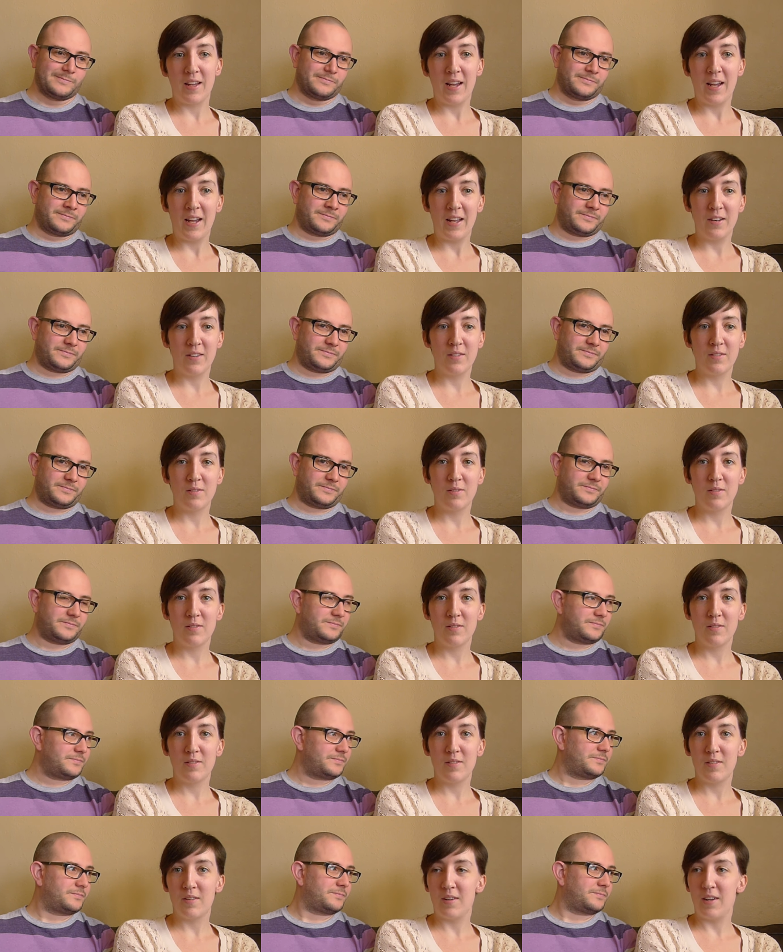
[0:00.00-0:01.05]
Speaker 1: and
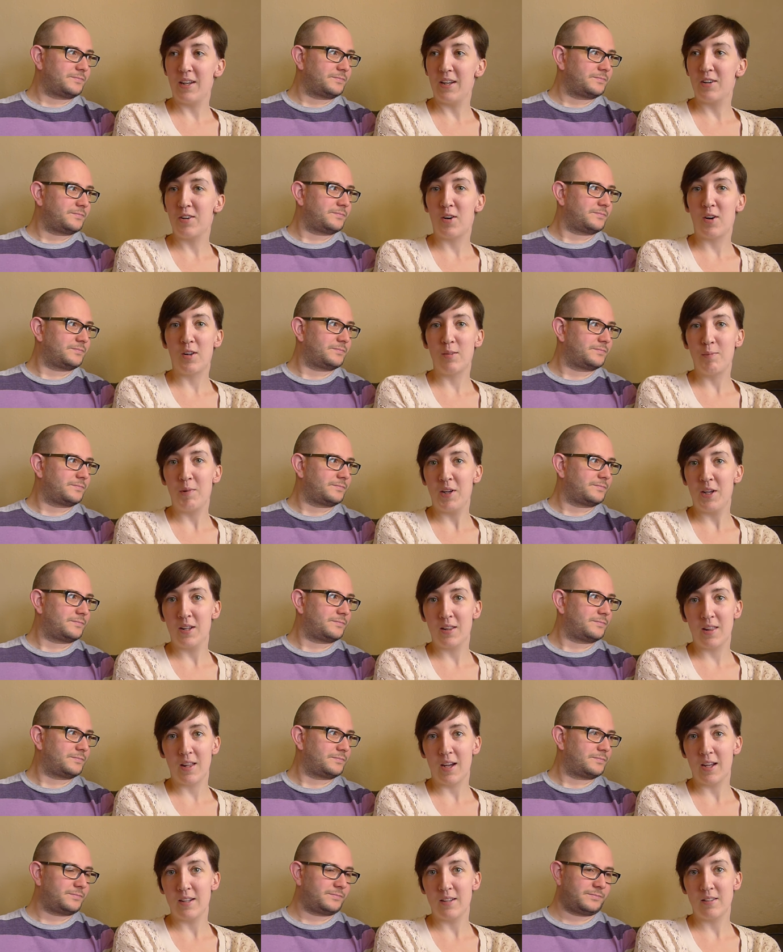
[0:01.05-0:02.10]
he called me
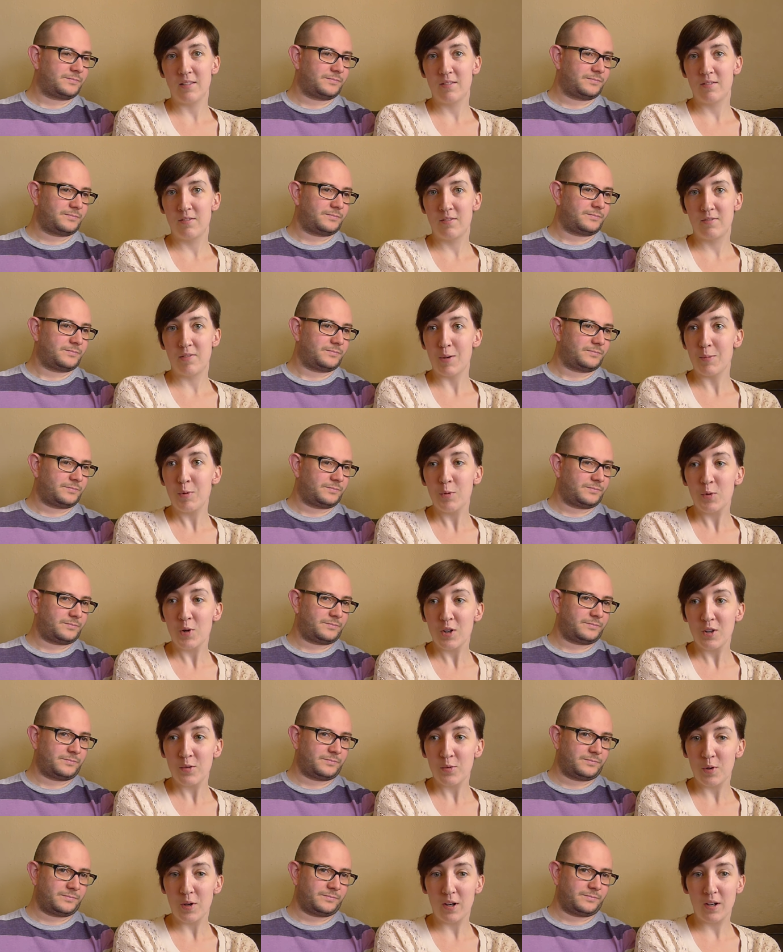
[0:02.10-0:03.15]
that February
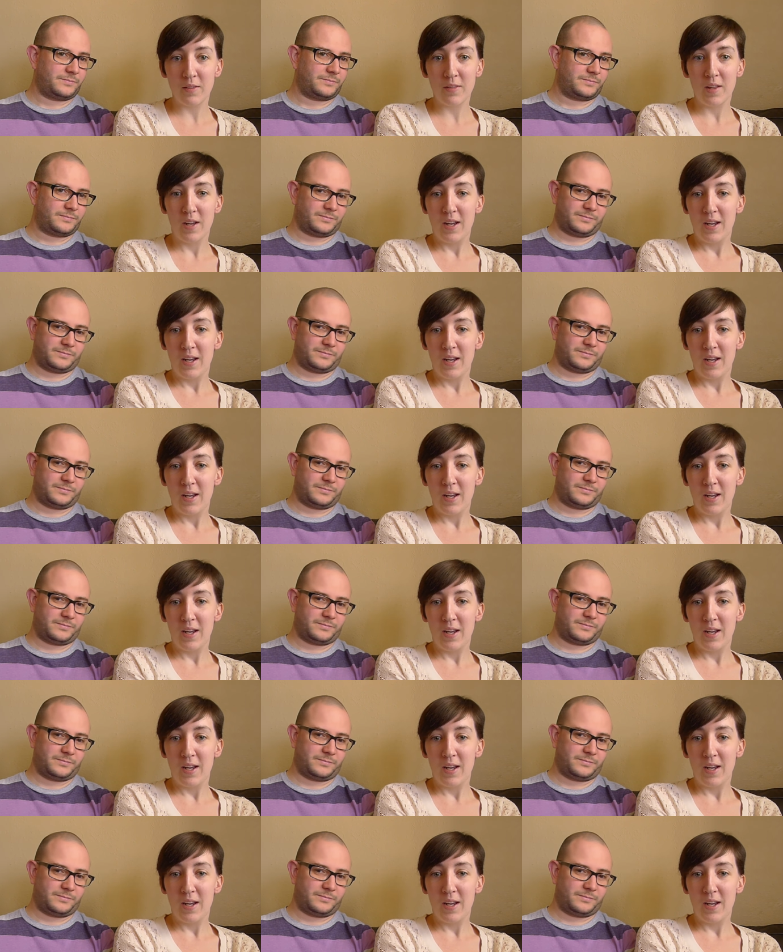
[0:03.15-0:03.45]
12th,